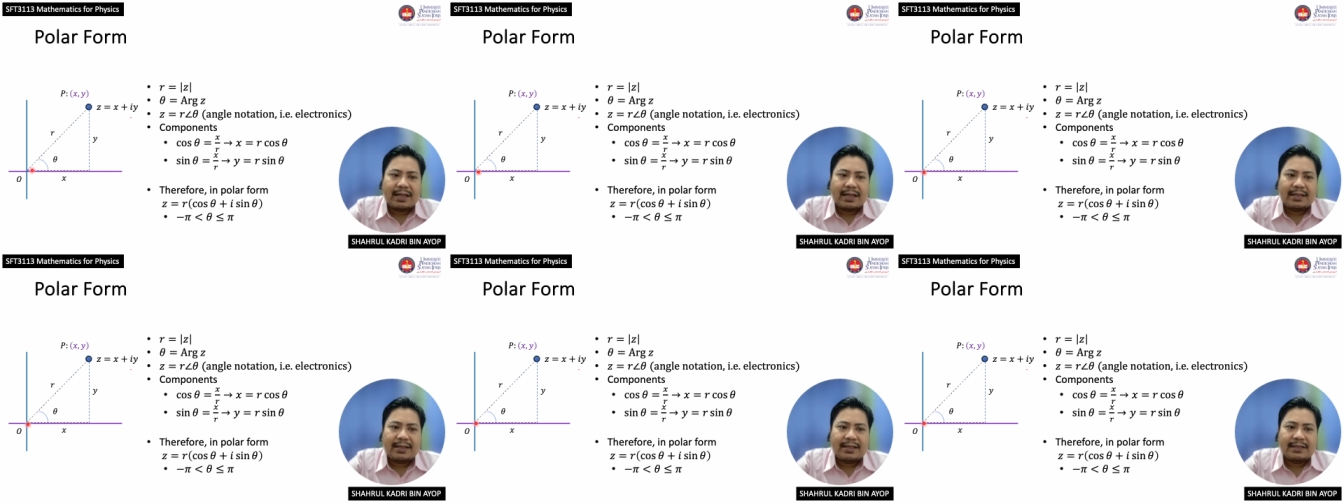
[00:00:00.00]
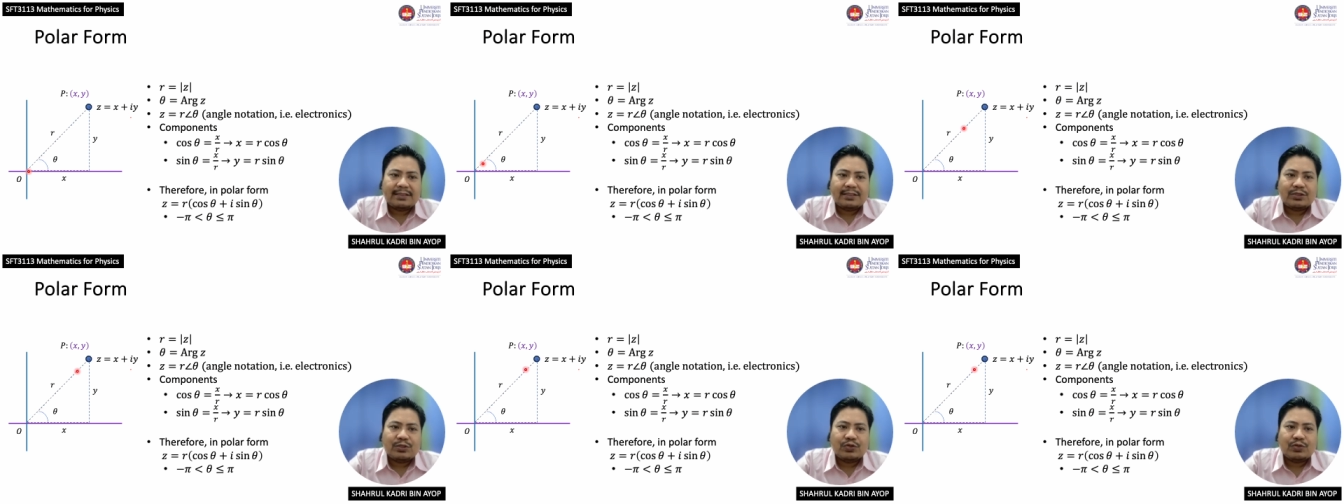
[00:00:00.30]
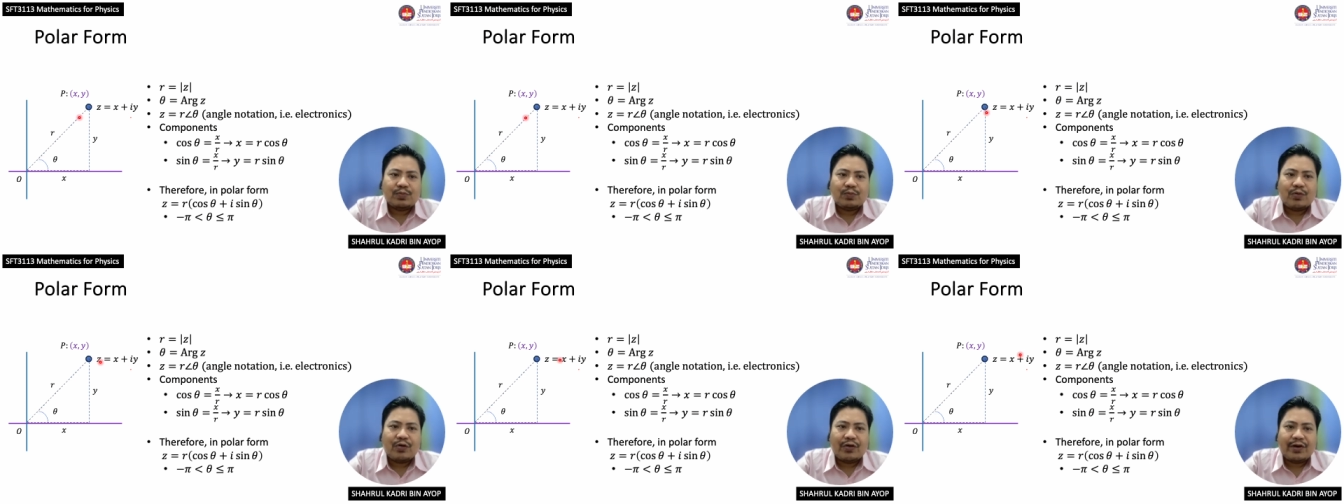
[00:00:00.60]
these 2
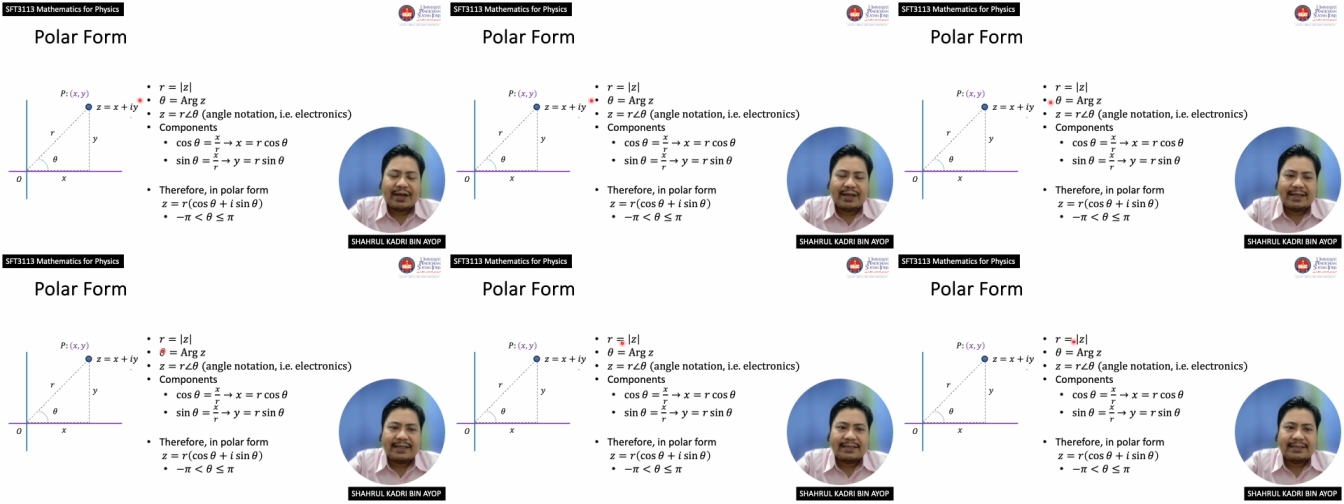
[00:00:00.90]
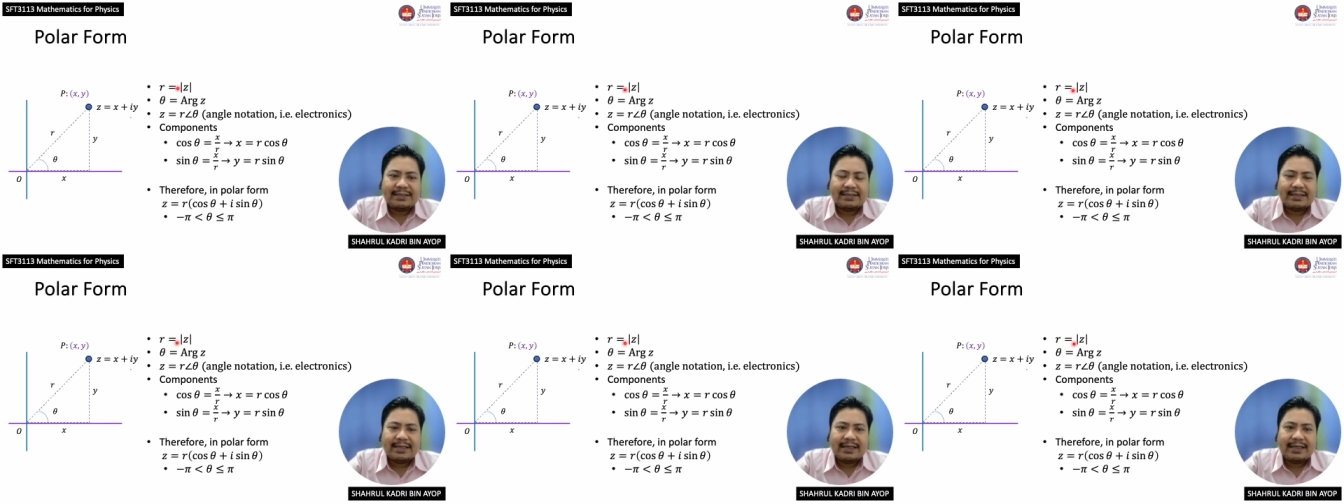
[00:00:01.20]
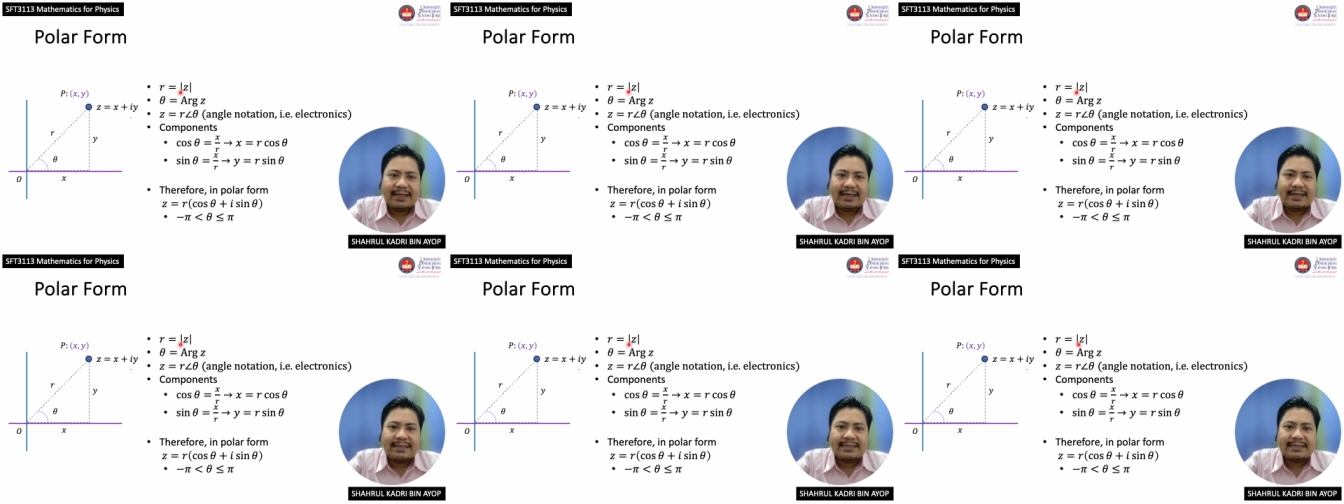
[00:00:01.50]
points
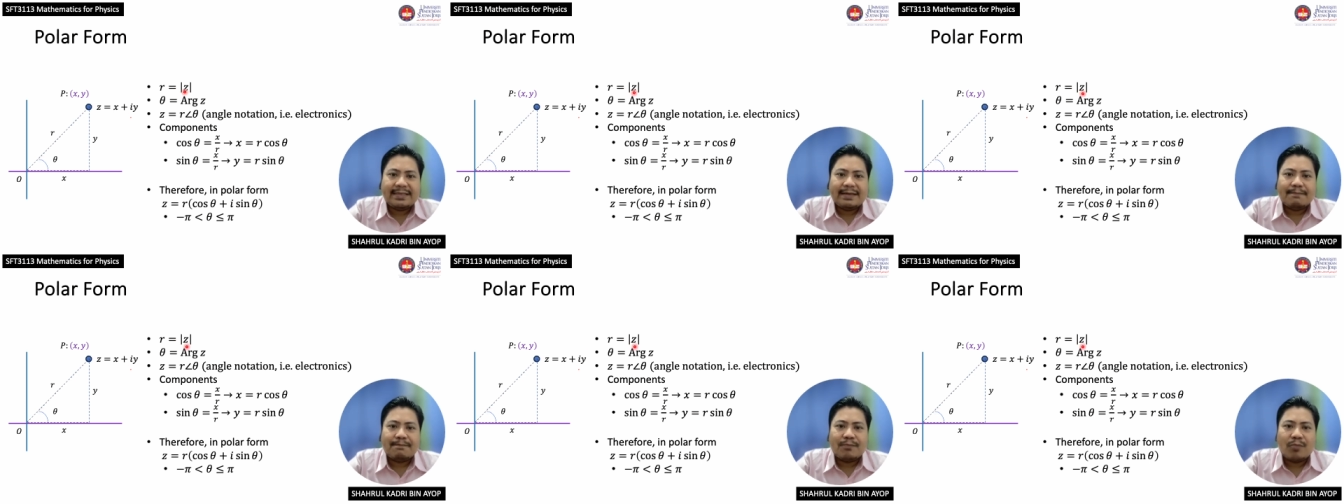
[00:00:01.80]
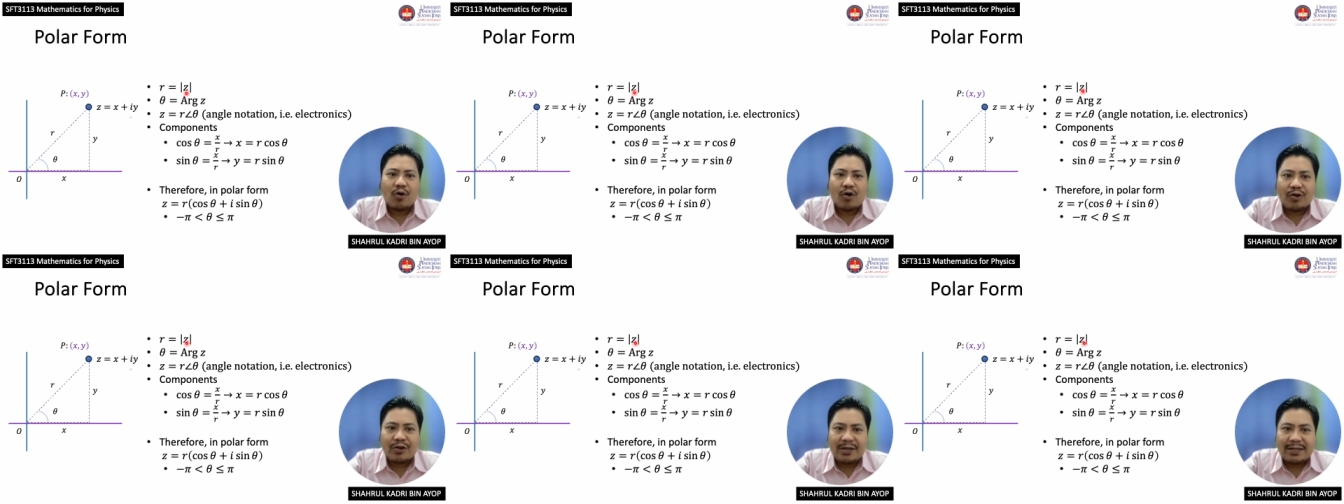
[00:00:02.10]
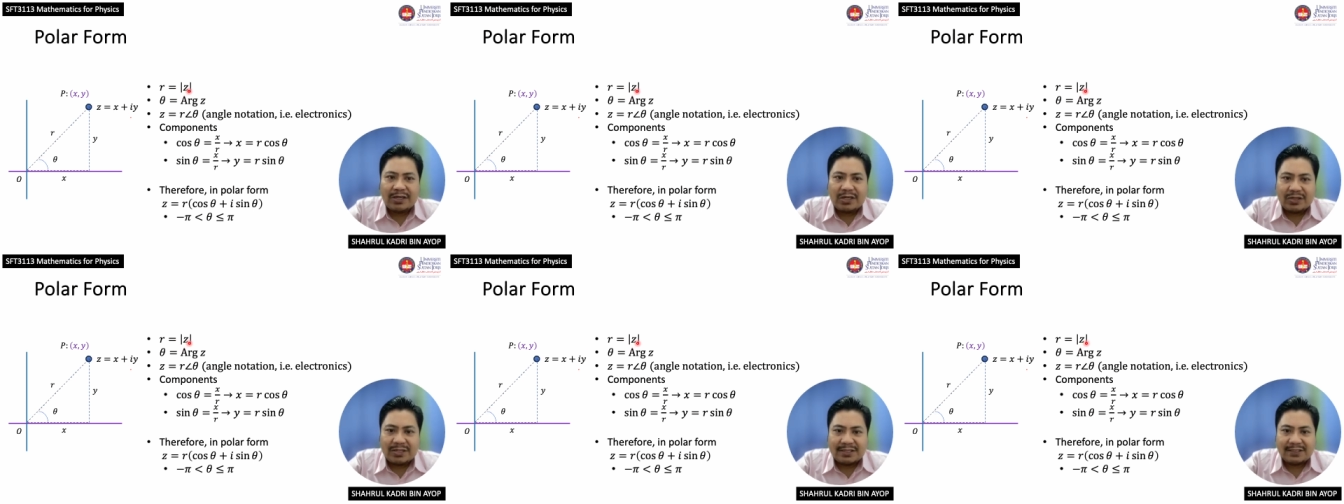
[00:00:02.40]
is the
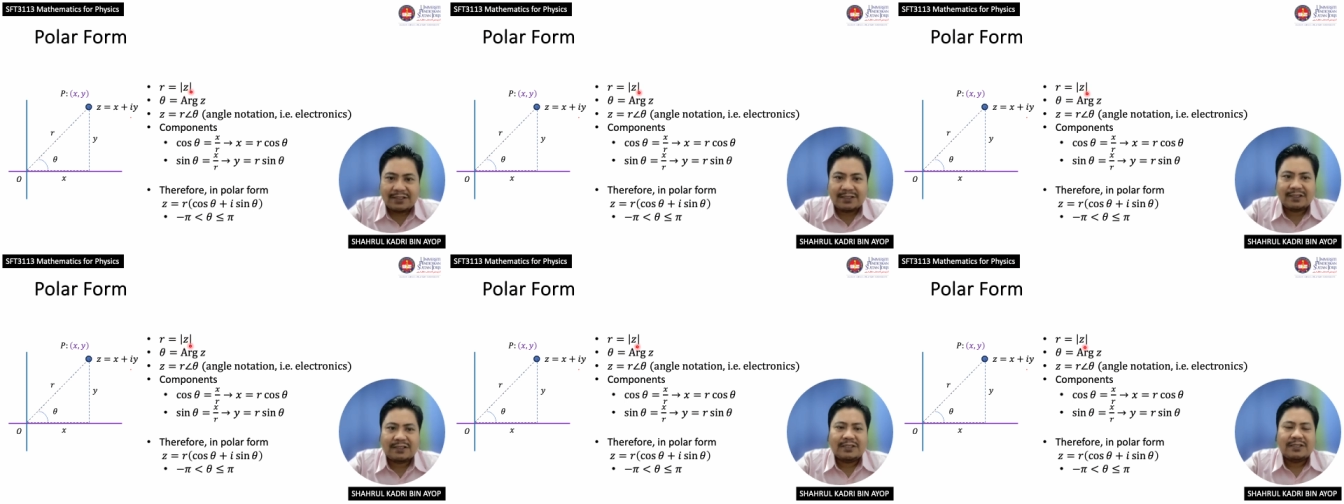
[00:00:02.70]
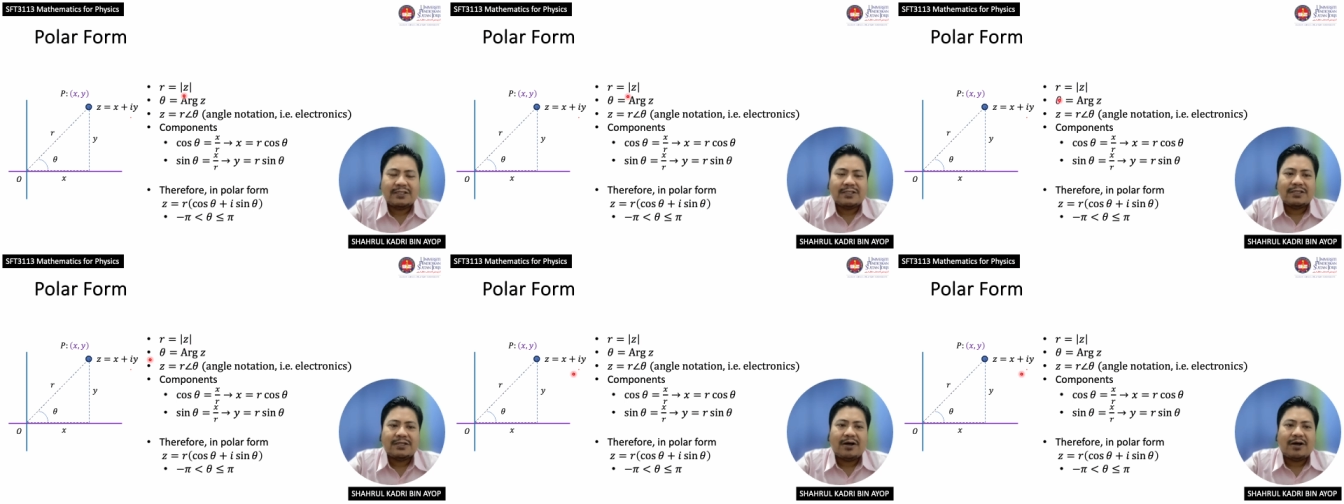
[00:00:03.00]
modulus